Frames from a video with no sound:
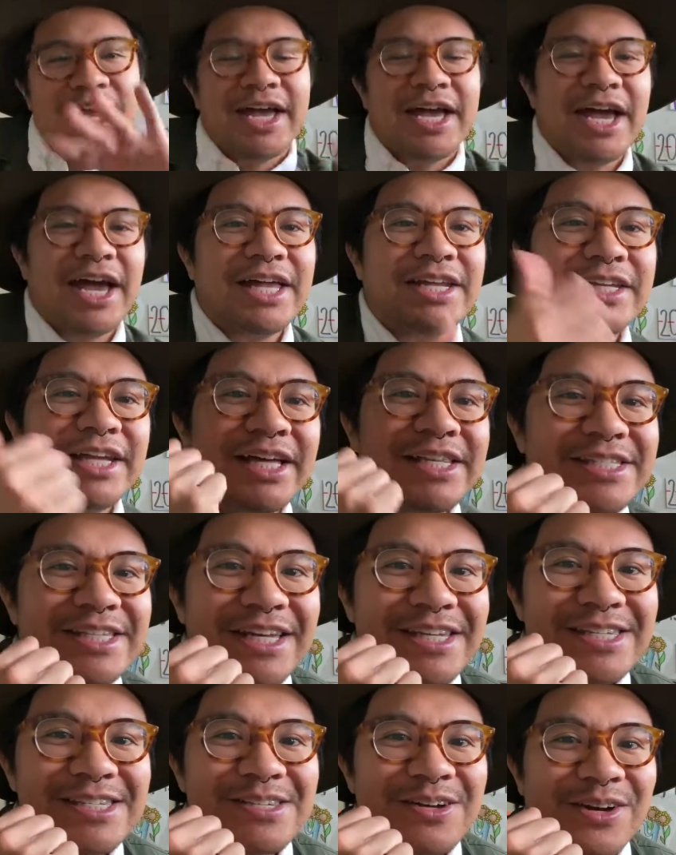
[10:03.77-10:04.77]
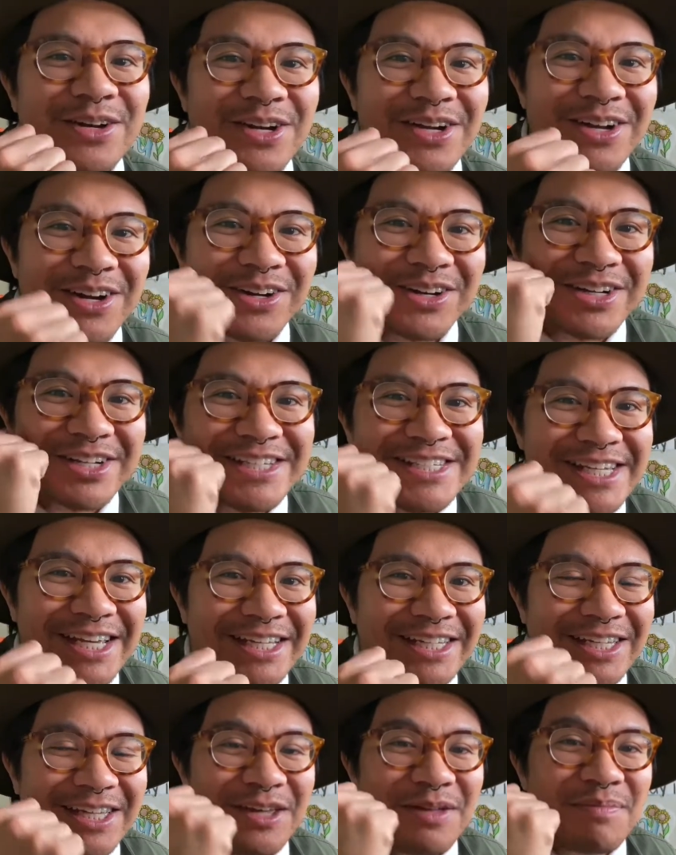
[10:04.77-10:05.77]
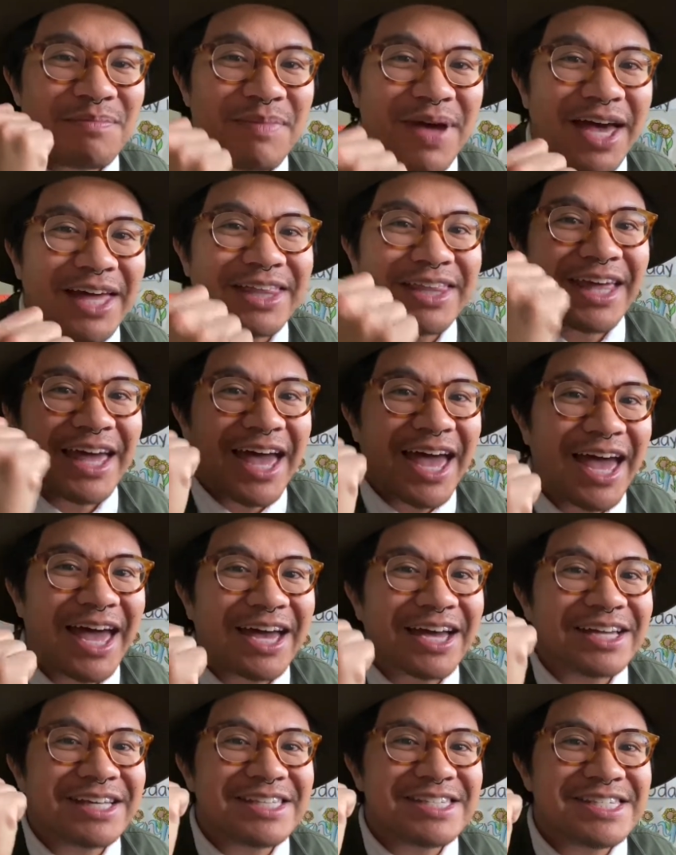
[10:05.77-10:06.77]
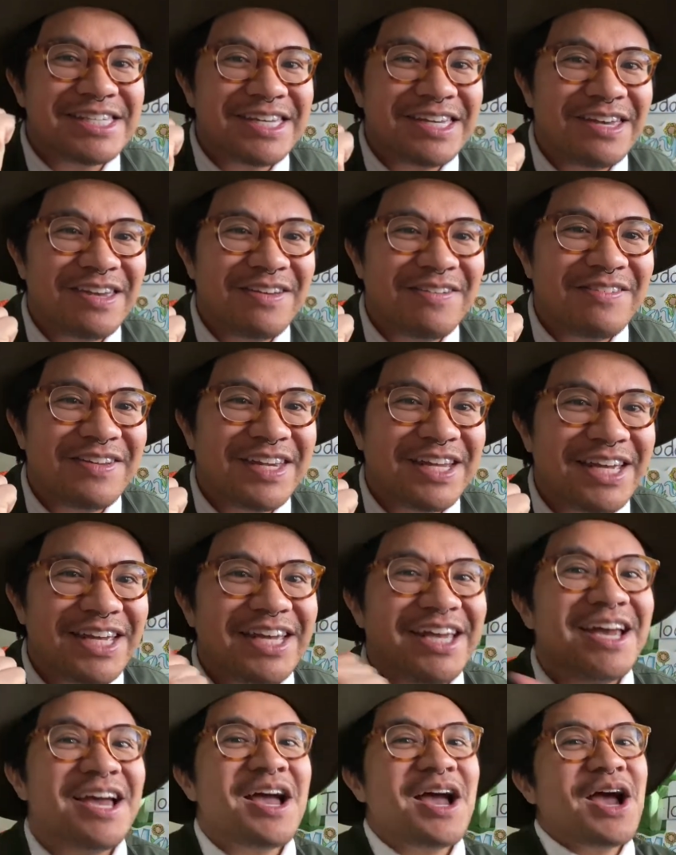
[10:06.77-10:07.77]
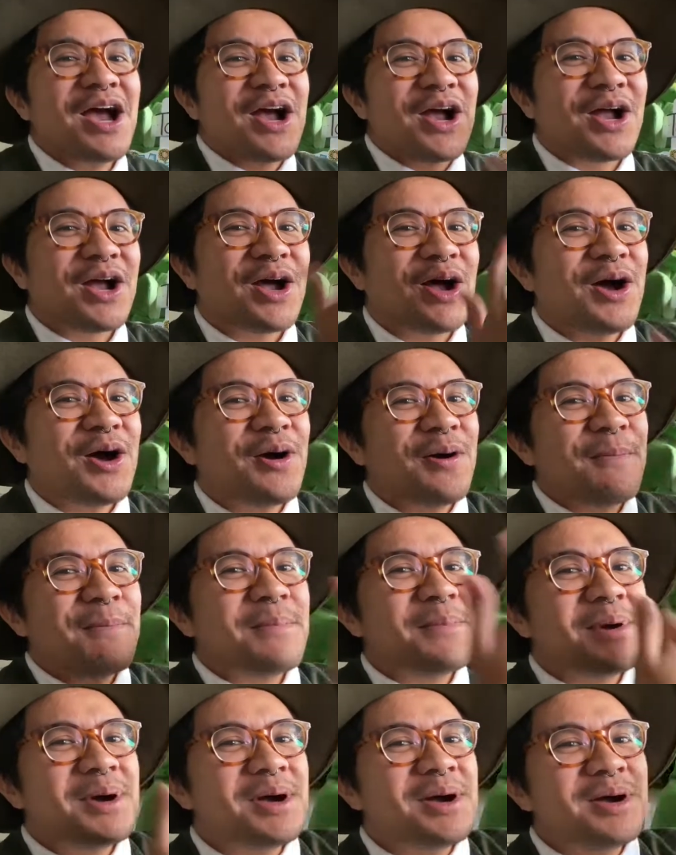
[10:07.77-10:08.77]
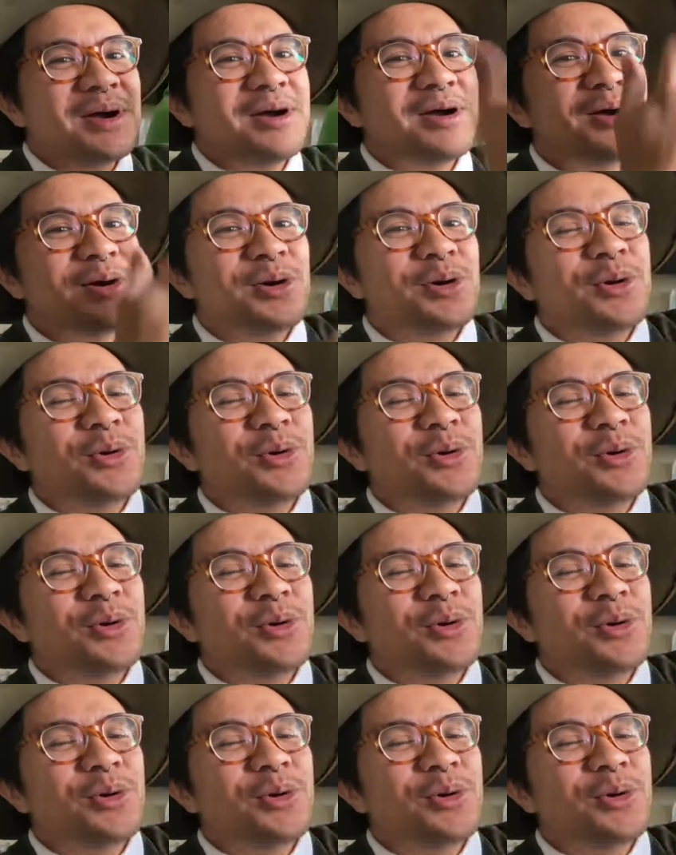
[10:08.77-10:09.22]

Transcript: And let's get started on our daily math activity. Come on.